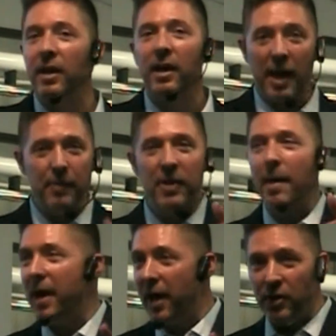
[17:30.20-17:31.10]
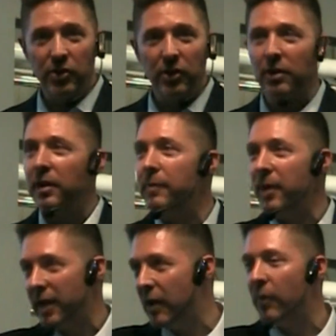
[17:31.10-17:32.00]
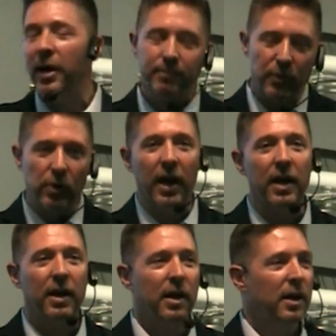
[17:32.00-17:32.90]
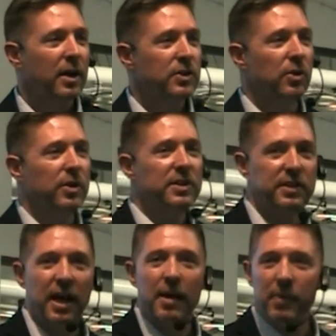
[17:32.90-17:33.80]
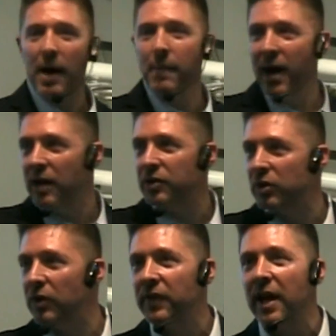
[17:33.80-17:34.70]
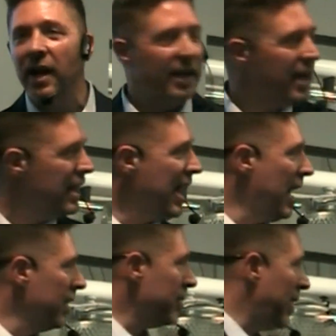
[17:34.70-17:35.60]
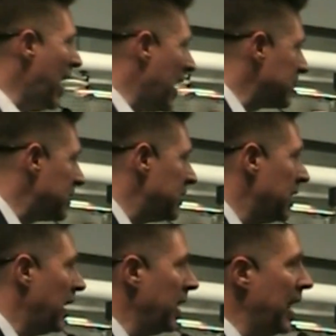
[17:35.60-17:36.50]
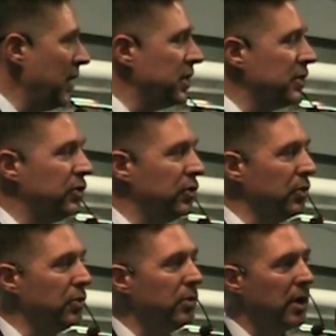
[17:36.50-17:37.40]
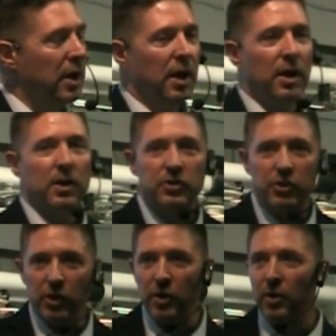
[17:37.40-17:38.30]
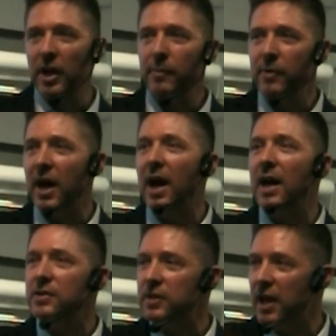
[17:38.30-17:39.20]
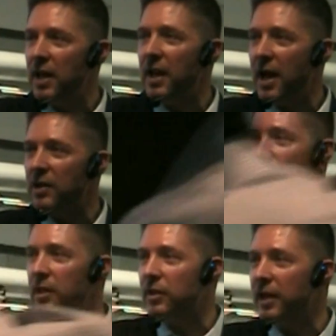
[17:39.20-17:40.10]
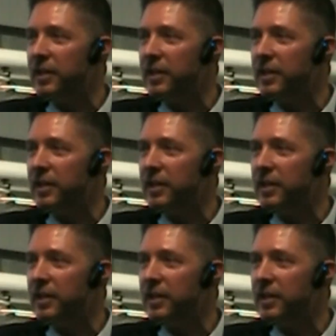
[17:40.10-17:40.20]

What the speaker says: API manager, API gateway. Okay, so it's the API manager that, again, out of the box, allows us to secure APIs and actually collect